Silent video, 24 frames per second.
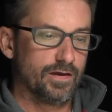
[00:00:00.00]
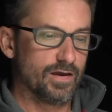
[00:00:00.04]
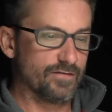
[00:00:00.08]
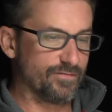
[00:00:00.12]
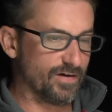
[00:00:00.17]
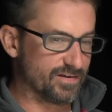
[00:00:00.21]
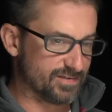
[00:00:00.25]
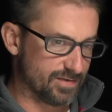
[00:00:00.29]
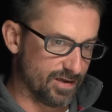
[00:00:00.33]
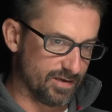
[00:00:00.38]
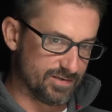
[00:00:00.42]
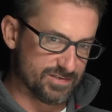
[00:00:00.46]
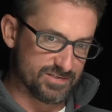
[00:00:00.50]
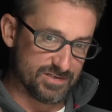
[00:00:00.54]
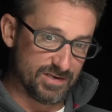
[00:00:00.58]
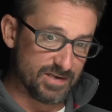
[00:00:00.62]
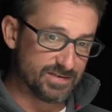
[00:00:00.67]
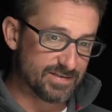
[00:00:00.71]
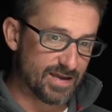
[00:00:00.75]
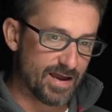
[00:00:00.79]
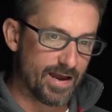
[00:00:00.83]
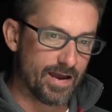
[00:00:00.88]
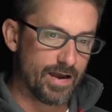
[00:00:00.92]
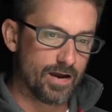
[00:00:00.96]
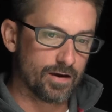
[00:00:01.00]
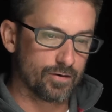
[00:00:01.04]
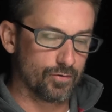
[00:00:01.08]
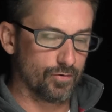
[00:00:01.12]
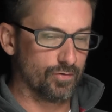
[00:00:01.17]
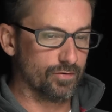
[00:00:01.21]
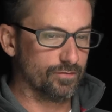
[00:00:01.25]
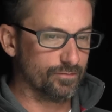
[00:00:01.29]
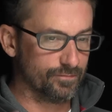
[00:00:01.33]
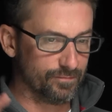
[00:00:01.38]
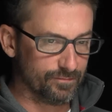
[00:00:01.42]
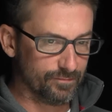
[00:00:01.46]
if I say SeaTac
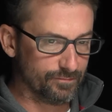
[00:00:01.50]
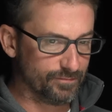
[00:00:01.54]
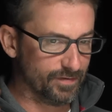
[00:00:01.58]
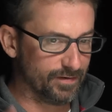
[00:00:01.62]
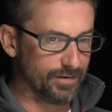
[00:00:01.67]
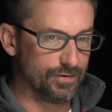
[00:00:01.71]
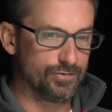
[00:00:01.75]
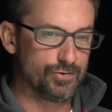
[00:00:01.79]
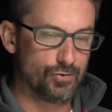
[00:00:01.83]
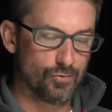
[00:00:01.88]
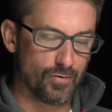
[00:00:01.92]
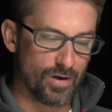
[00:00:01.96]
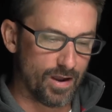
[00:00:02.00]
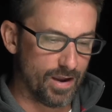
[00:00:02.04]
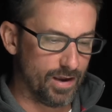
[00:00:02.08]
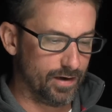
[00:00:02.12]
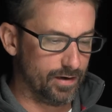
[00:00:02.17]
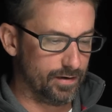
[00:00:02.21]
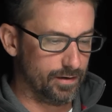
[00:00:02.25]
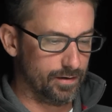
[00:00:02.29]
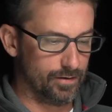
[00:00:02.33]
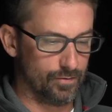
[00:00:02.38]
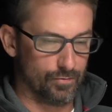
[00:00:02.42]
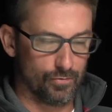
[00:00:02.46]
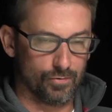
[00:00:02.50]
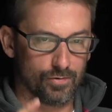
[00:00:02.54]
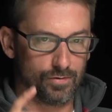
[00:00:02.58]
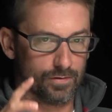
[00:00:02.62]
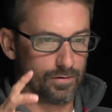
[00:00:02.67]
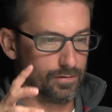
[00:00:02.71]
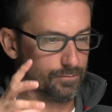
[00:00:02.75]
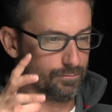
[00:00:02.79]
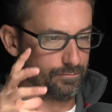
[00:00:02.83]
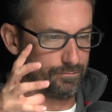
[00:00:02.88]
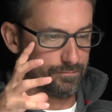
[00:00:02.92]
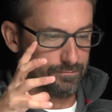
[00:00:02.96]
or 5280
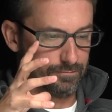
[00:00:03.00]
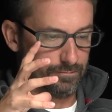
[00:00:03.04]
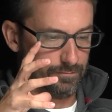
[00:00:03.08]
or,